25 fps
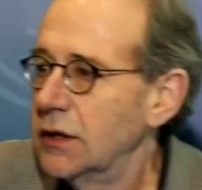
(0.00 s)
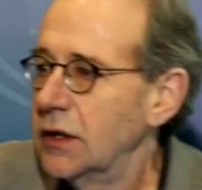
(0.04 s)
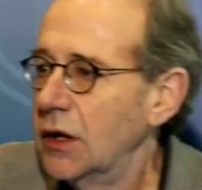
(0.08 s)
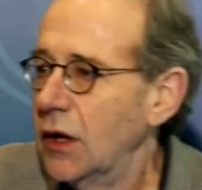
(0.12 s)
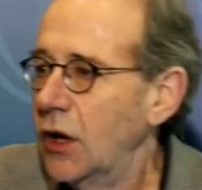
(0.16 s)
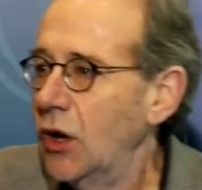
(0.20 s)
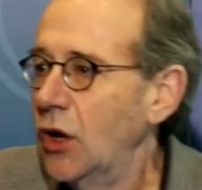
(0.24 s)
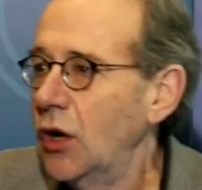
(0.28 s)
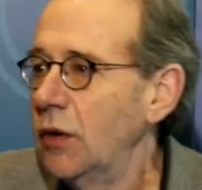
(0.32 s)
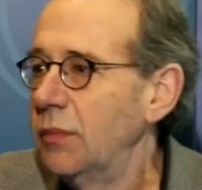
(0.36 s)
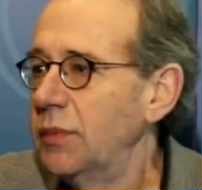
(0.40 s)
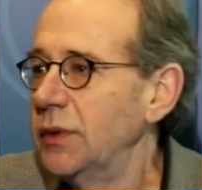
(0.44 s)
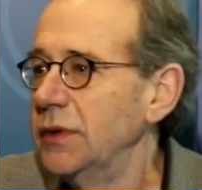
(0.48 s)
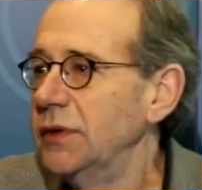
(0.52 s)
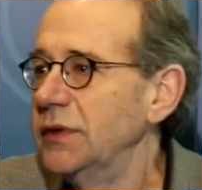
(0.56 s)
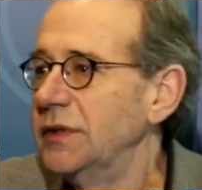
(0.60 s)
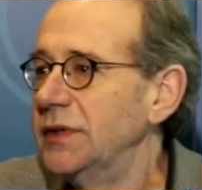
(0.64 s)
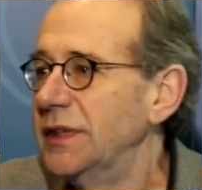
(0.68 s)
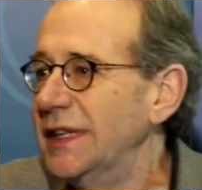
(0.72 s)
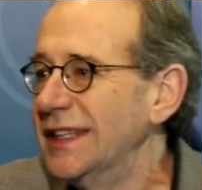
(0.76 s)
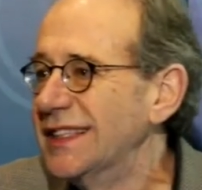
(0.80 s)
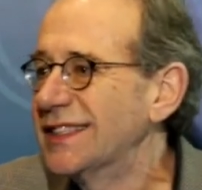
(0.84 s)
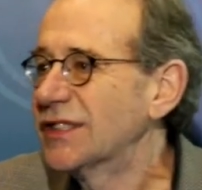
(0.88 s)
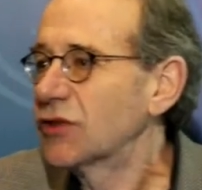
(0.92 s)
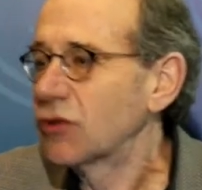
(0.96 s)
urban
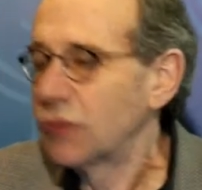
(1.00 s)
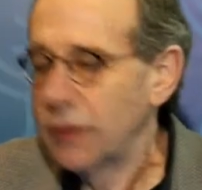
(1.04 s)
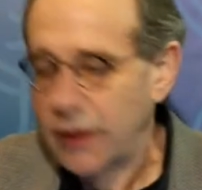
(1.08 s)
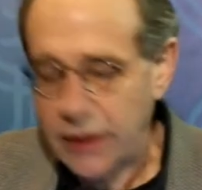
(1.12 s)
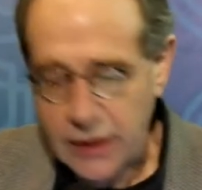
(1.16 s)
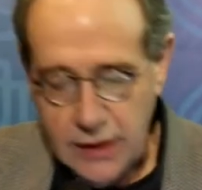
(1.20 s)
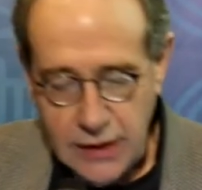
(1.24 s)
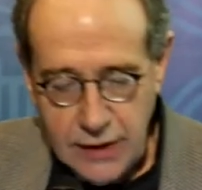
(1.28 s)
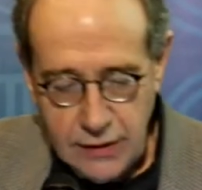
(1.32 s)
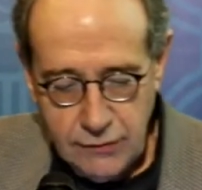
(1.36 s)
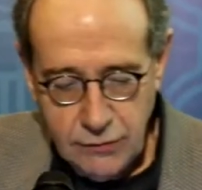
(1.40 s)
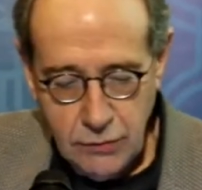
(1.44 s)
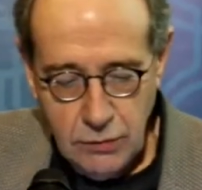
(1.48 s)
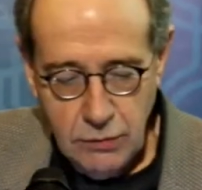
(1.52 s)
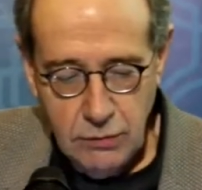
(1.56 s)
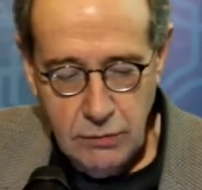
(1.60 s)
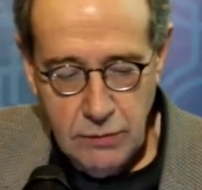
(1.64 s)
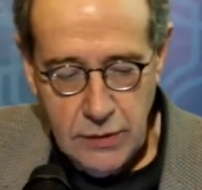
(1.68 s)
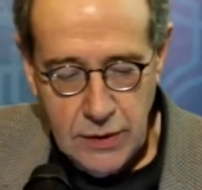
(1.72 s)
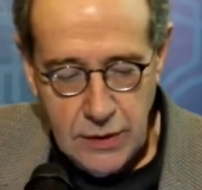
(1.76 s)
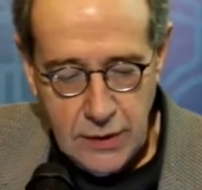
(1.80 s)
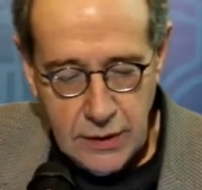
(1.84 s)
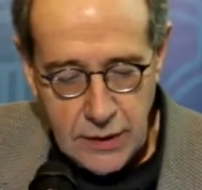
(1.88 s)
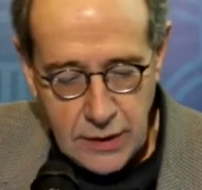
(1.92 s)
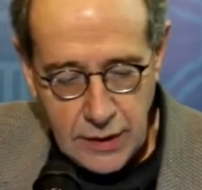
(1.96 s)
district level,
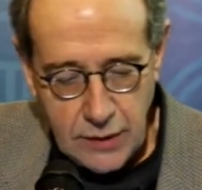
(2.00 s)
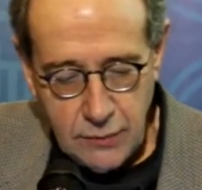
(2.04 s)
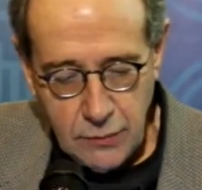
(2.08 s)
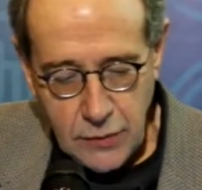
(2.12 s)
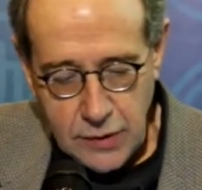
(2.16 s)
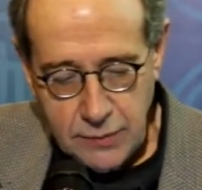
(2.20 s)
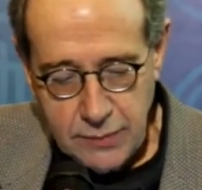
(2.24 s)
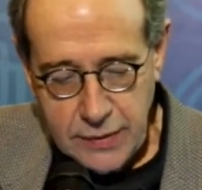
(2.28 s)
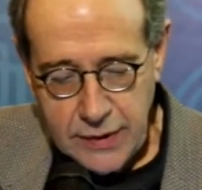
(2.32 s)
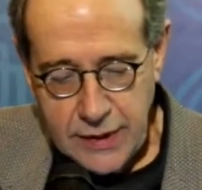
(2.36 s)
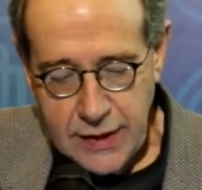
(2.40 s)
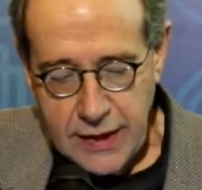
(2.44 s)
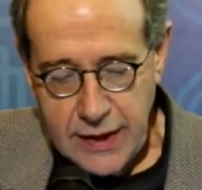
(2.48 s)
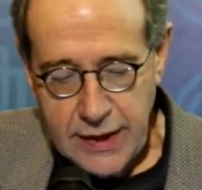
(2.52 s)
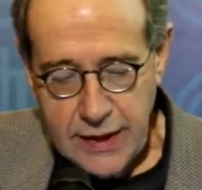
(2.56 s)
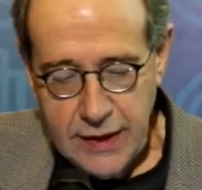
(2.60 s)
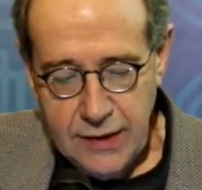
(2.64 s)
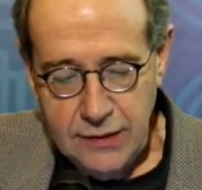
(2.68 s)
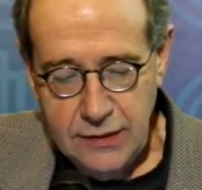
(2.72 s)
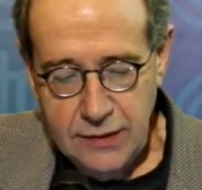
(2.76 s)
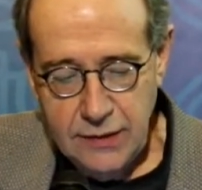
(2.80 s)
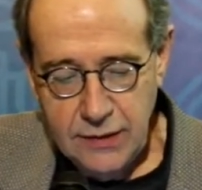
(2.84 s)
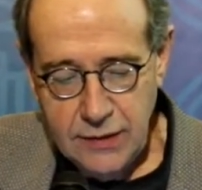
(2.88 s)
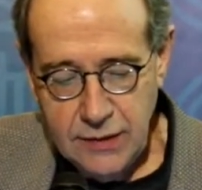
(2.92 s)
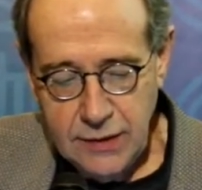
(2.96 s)
and we
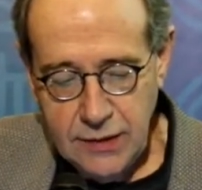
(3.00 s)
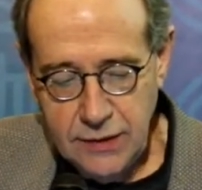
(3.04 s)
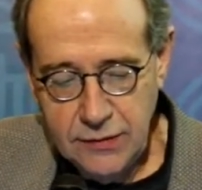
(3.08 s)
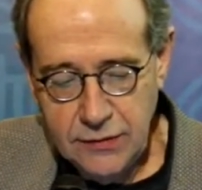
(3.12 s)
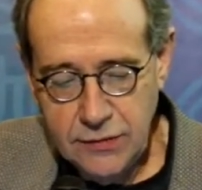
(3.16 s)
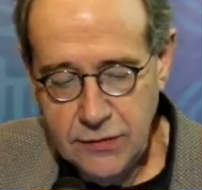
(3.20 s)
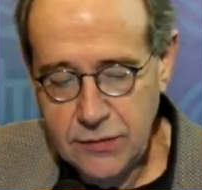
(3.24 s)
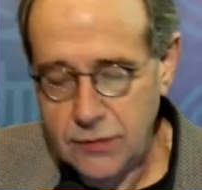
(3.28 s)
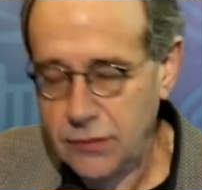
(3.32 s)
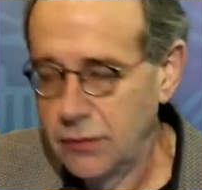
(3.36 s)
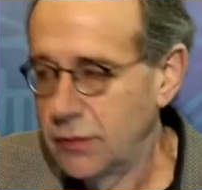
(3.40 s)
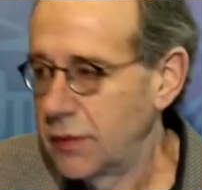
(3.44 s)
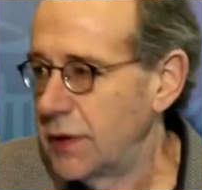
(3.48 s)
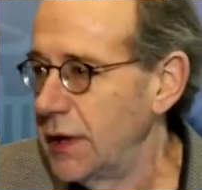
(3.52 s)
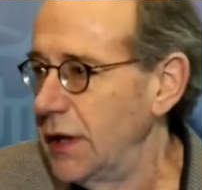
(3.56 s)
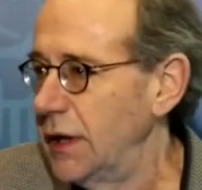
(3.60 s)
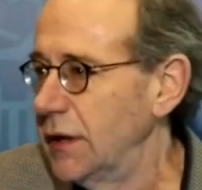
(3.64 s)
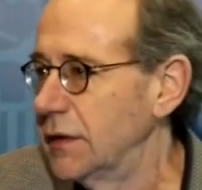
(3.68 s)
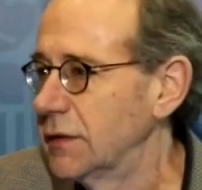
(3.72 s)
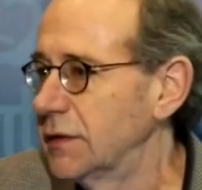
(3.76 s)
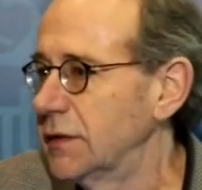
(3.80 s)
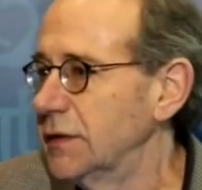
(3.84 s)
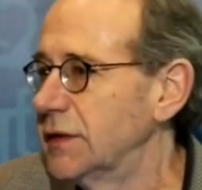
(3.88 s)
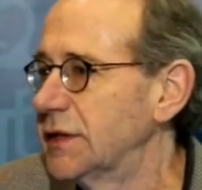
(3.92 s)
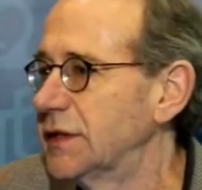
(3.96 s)
began in
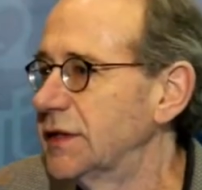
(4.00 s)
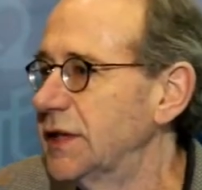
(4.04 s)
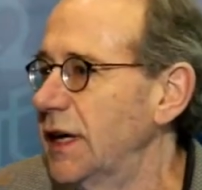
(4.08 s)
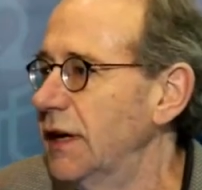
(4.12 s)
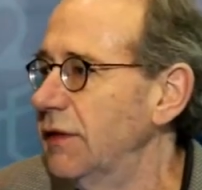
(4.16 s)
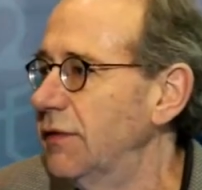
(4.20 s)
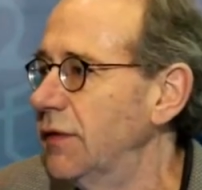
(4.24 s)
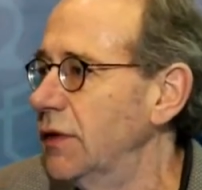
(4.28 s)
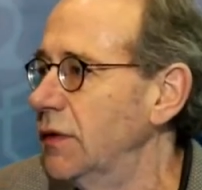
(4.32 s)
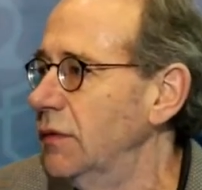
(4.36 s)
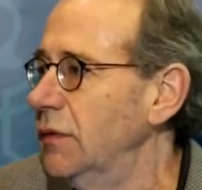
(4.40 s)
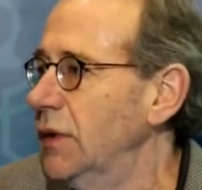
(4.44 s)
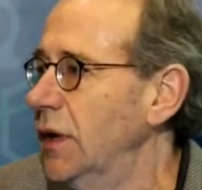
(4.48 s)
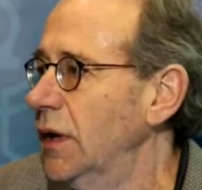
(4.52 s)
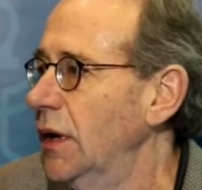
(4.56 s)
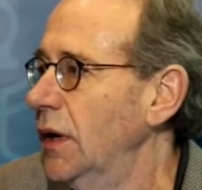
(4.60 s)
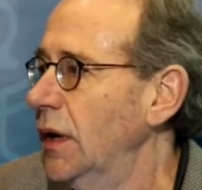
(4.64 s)
2007,